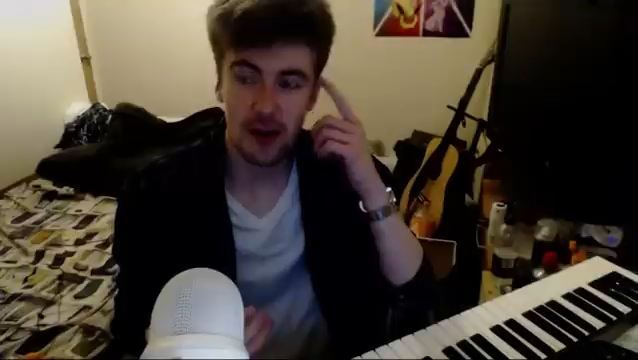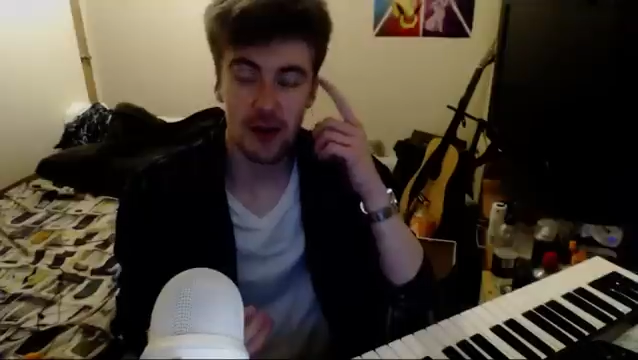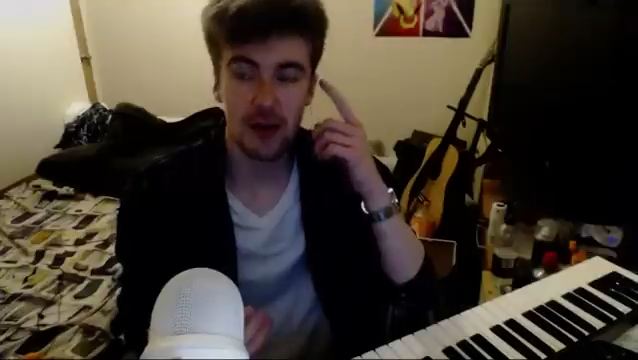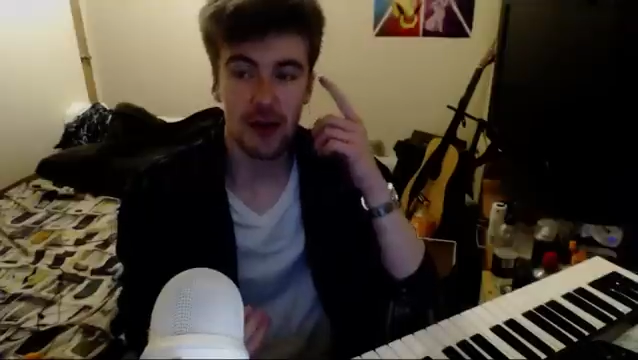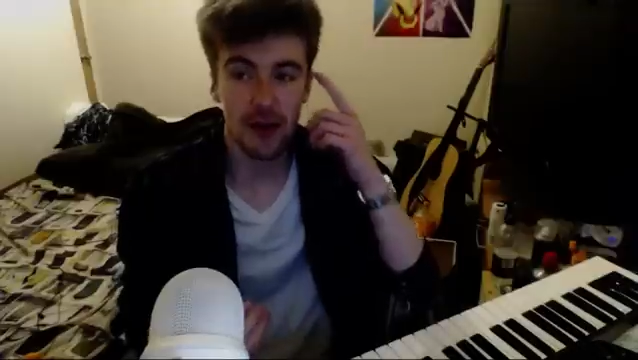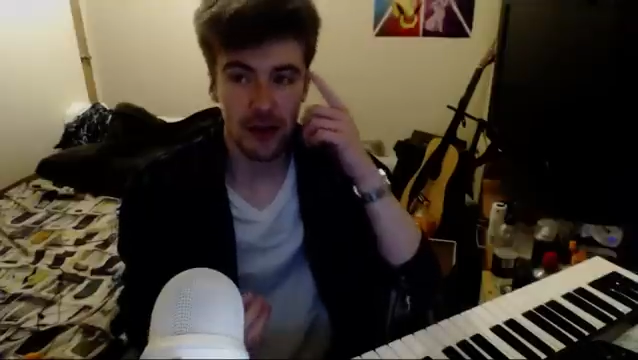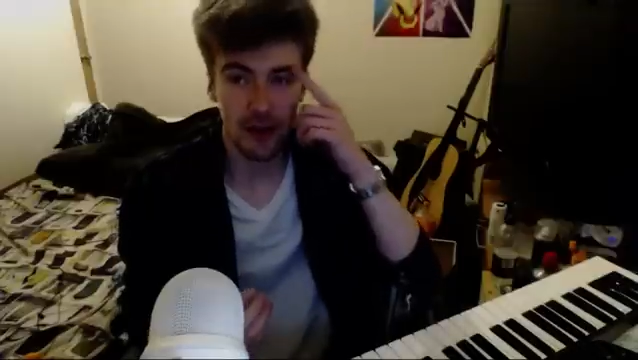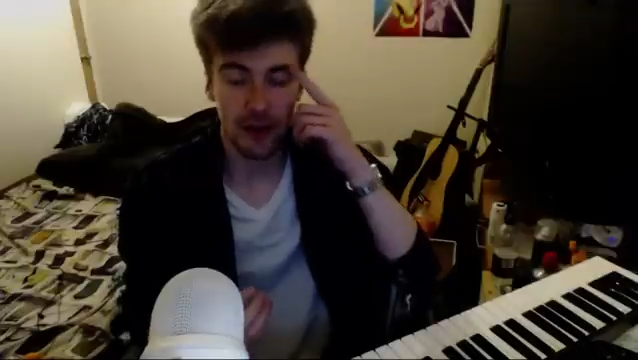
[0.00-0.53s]

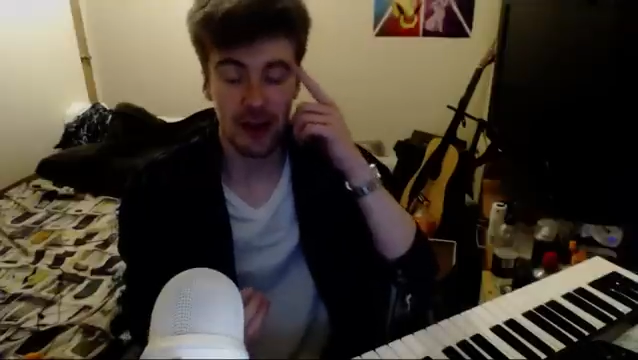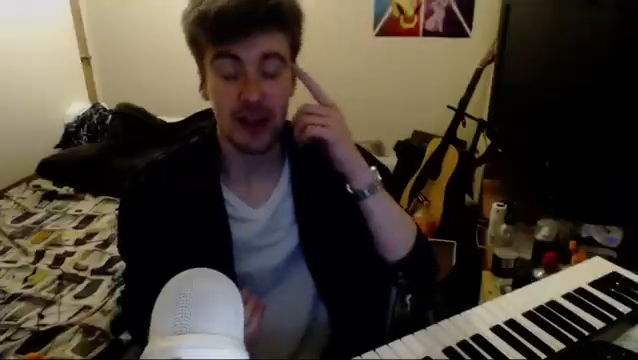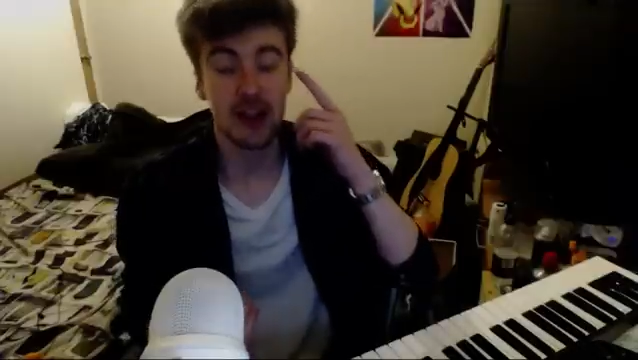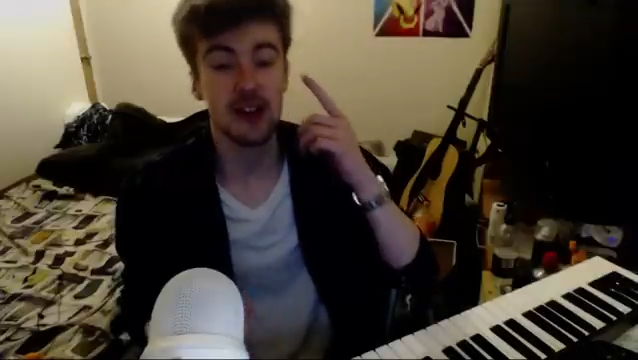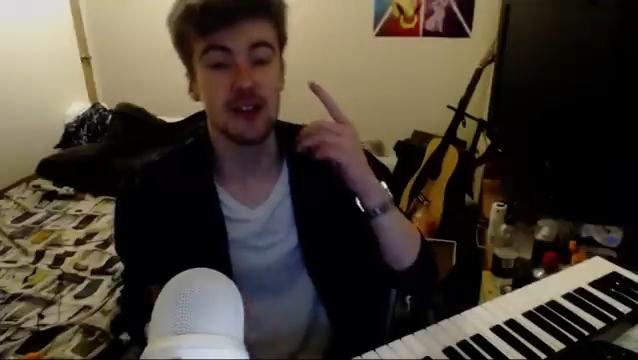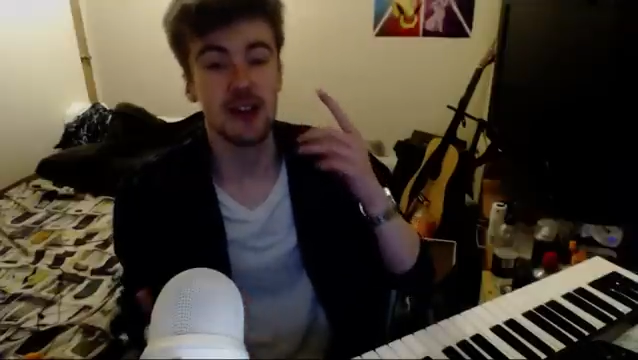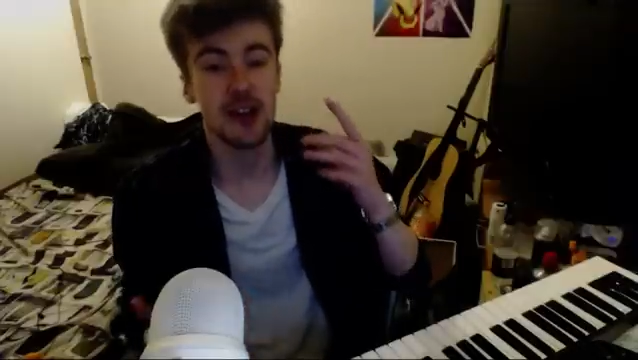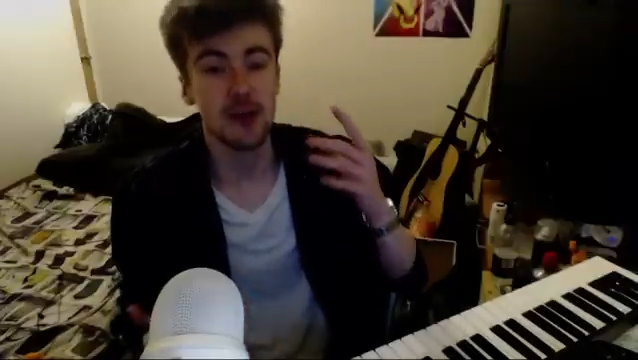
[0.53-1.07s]
the
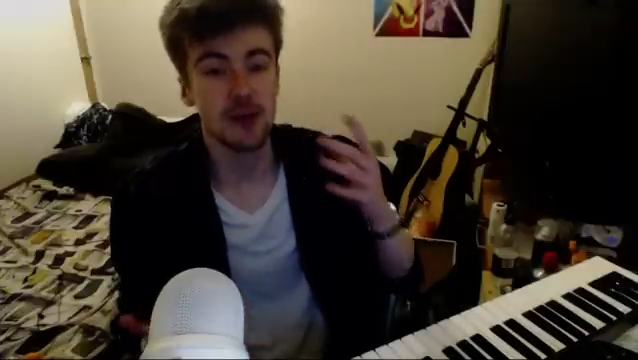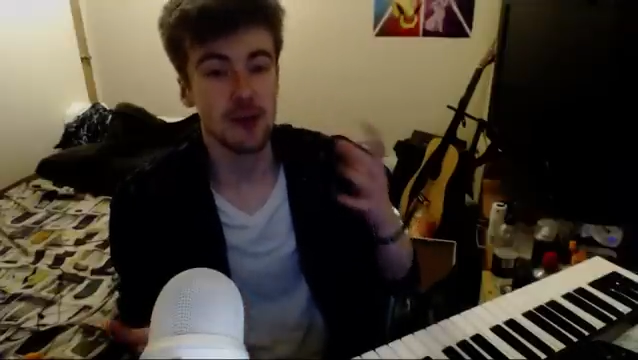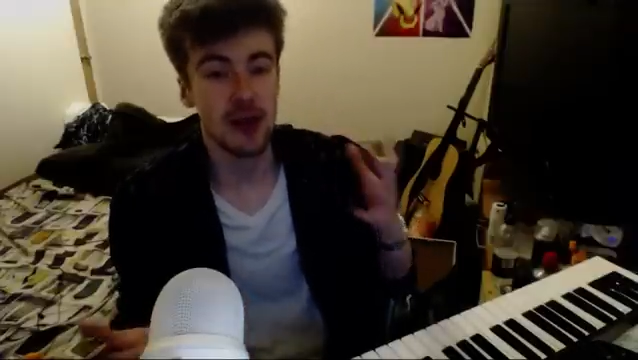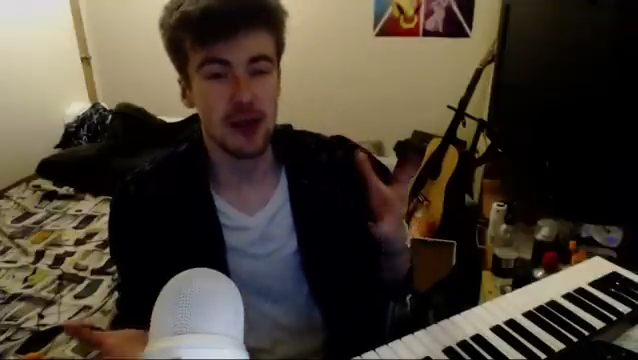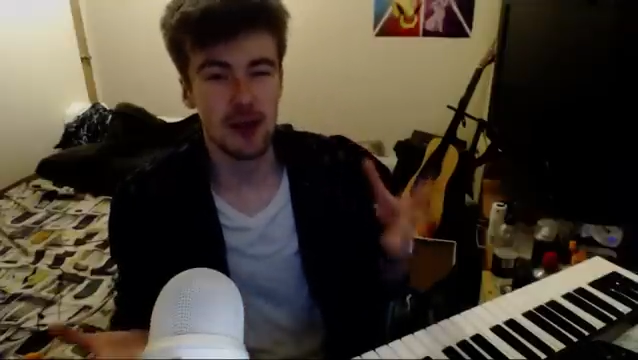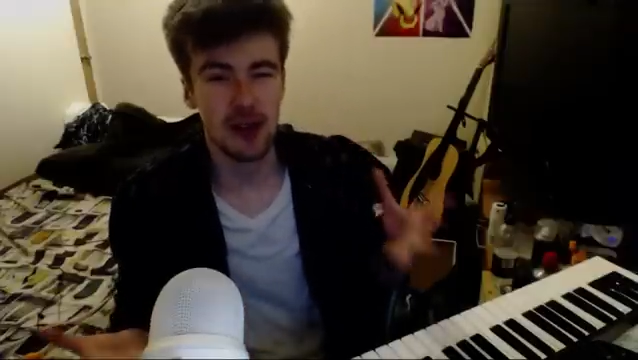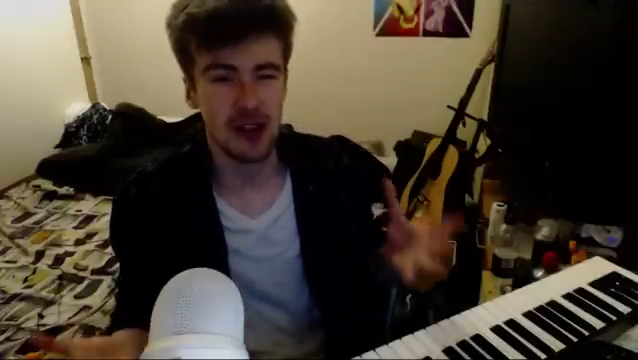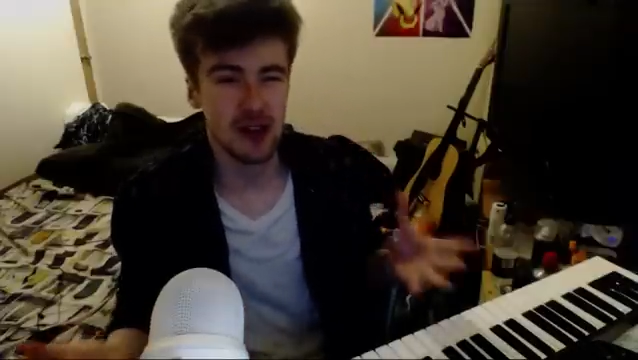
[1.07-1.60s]
thinking types,
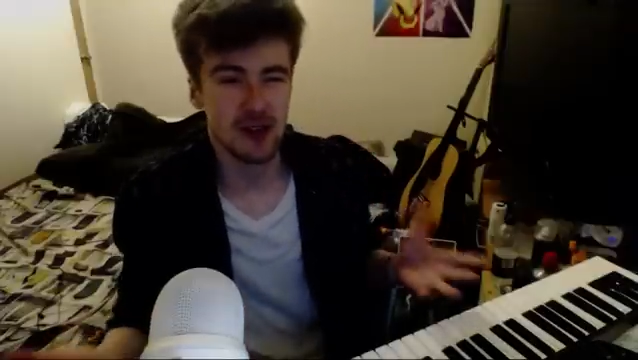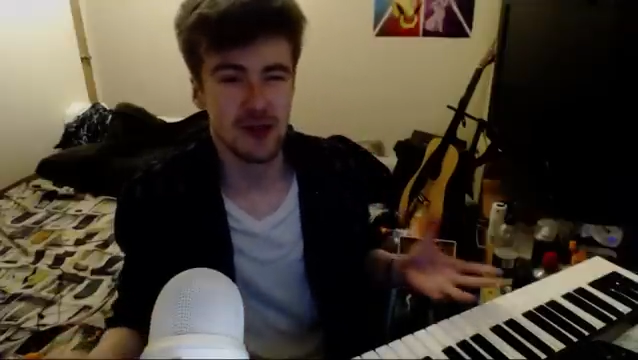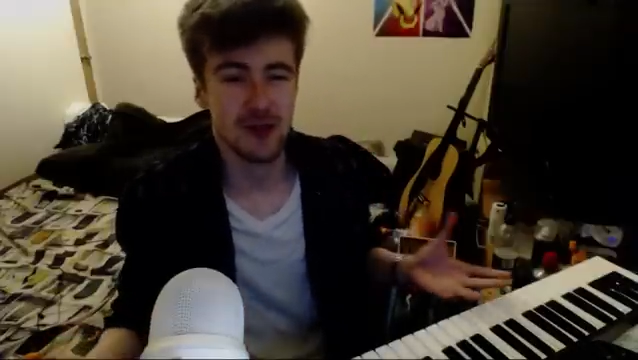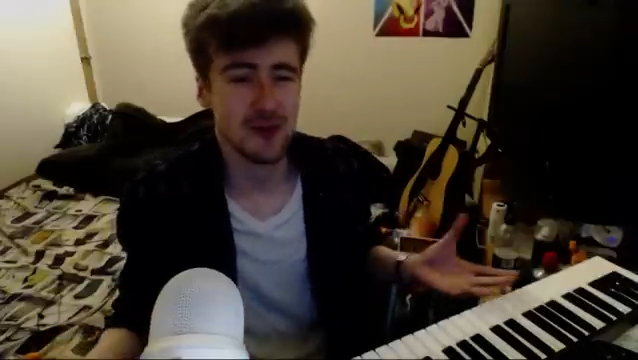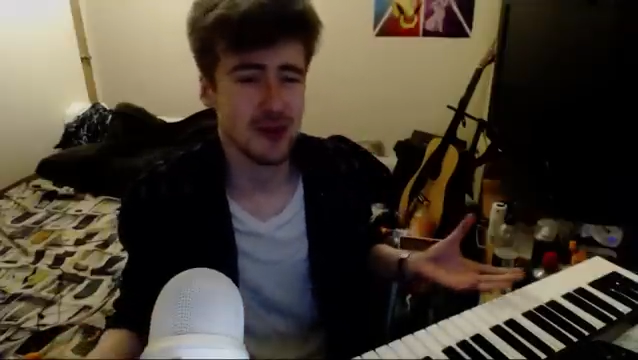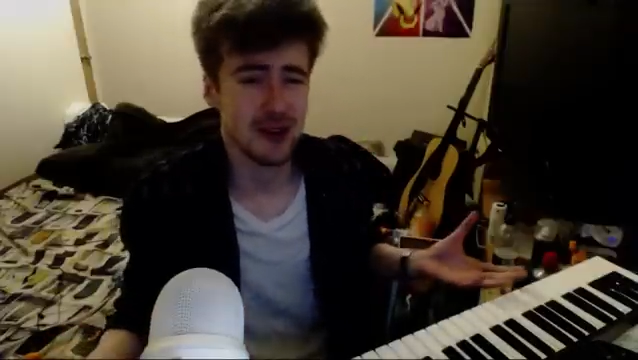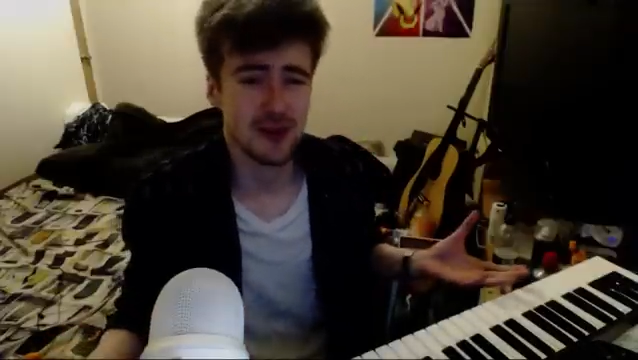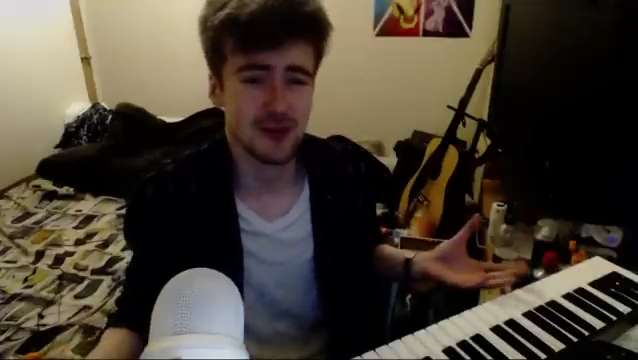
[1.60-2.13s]
maybe
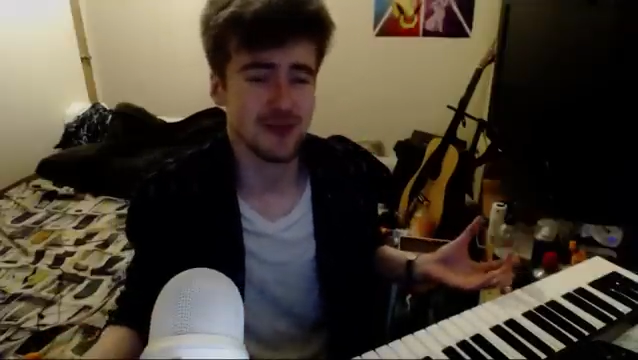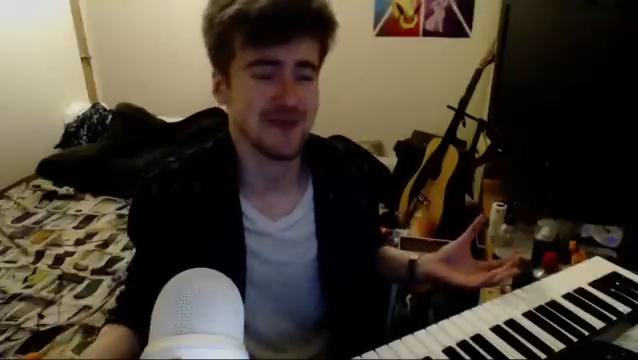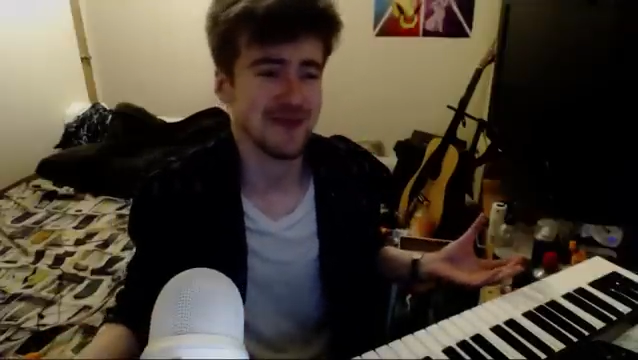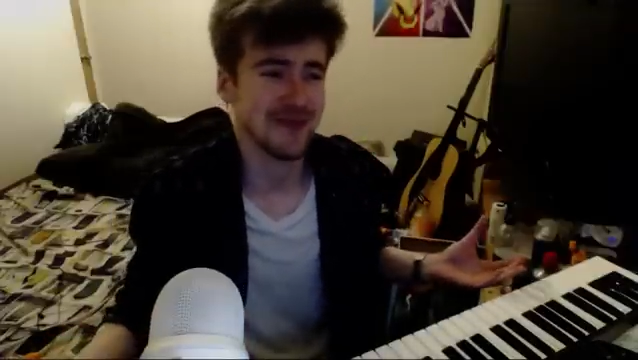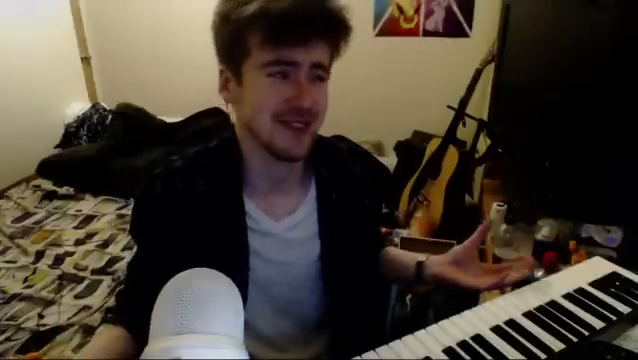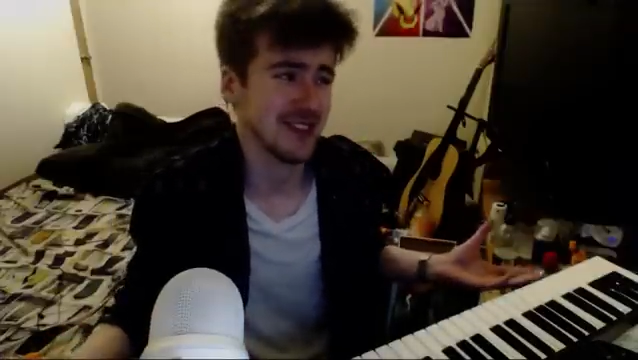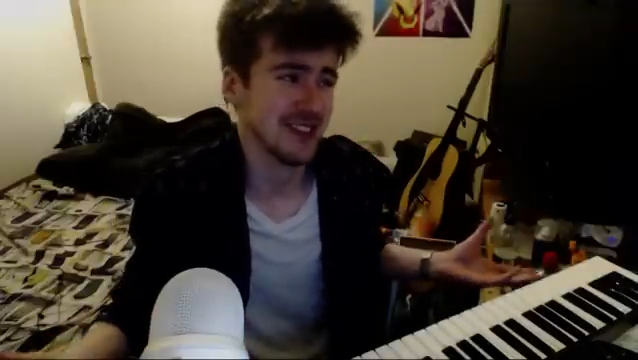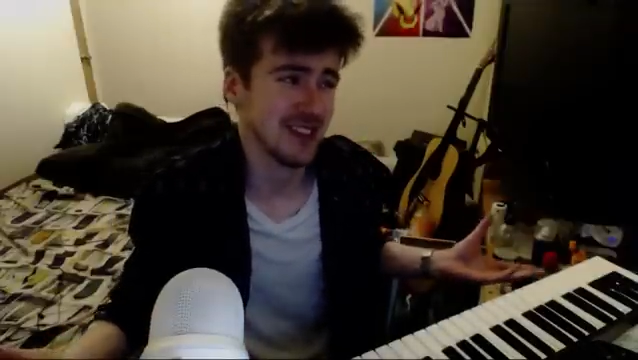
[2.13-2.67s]
we don't,
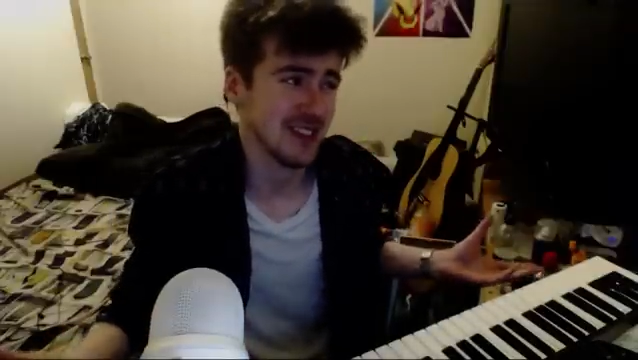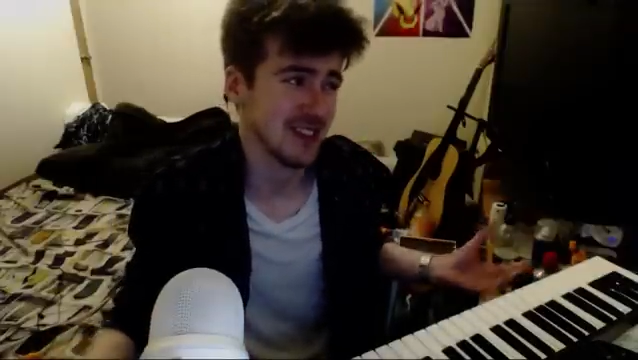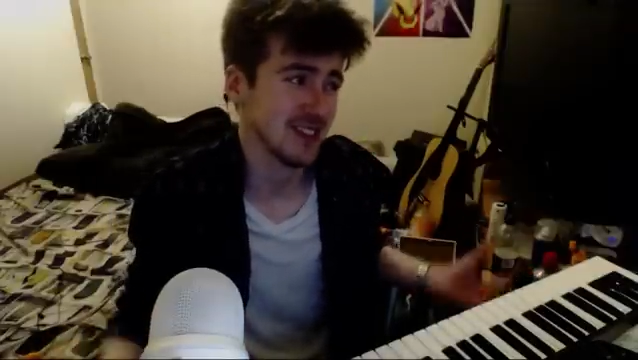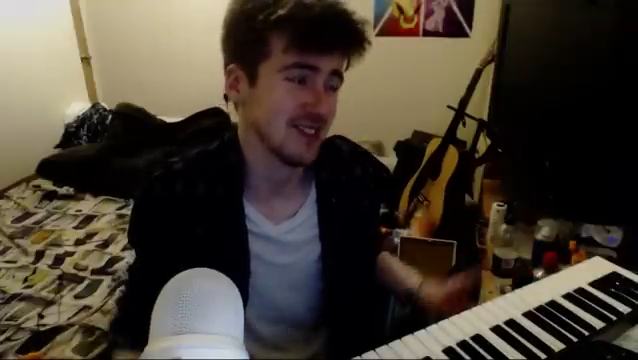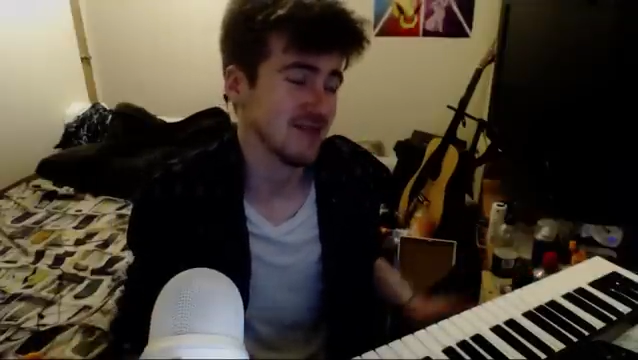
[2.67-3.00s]
like,